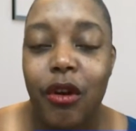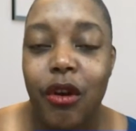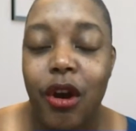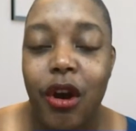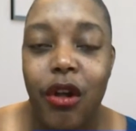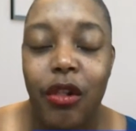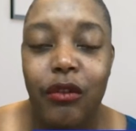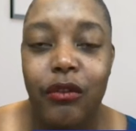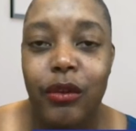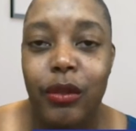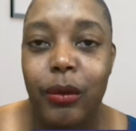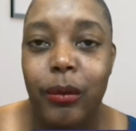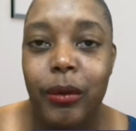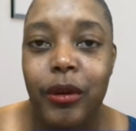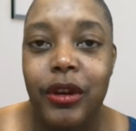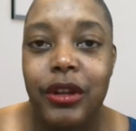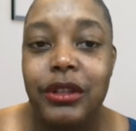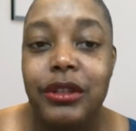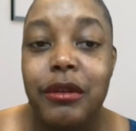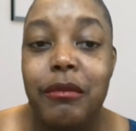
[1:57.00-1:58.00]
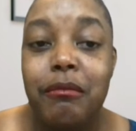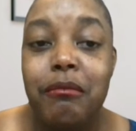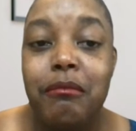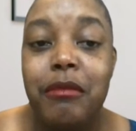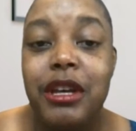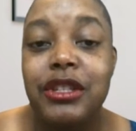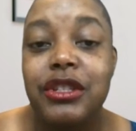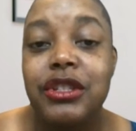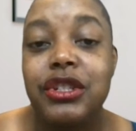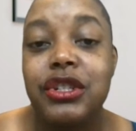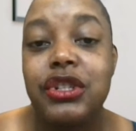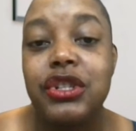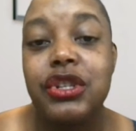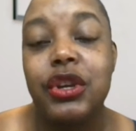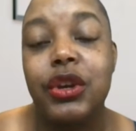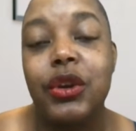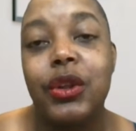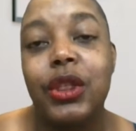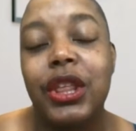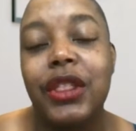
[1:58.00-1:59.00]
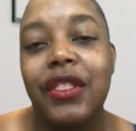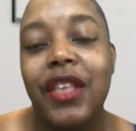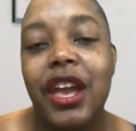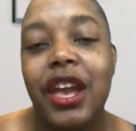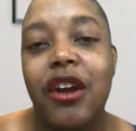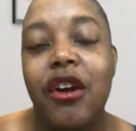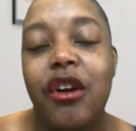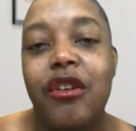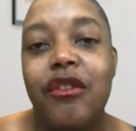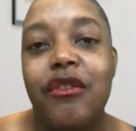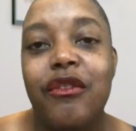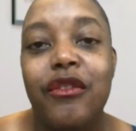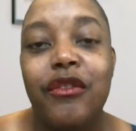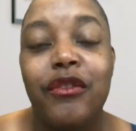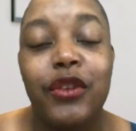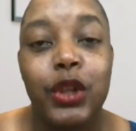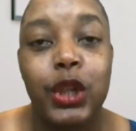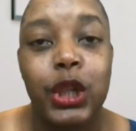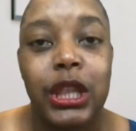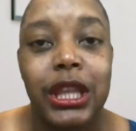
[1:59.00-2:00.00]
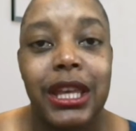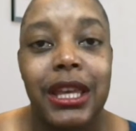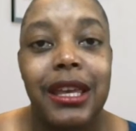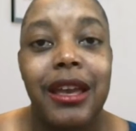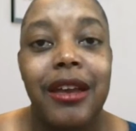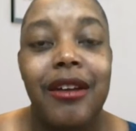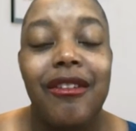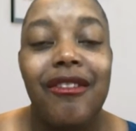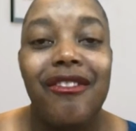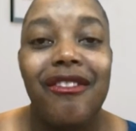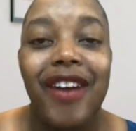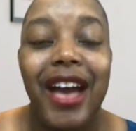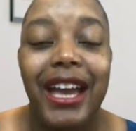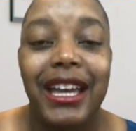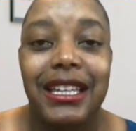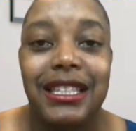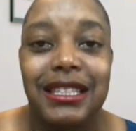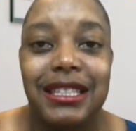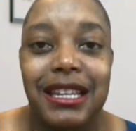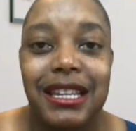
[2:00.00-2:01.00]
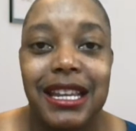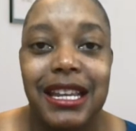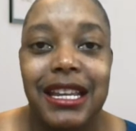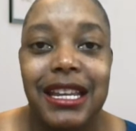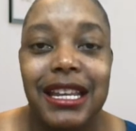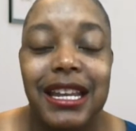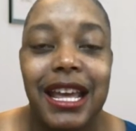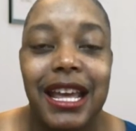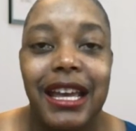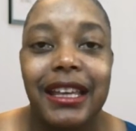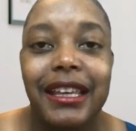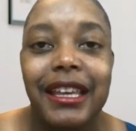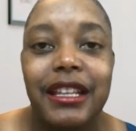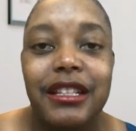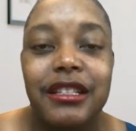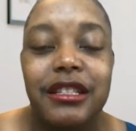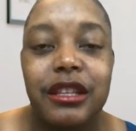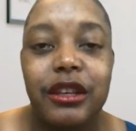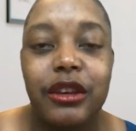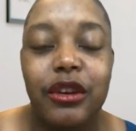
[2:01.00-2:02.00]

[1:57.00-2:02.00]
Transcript: all over the world must show that they are fully vaccinated against the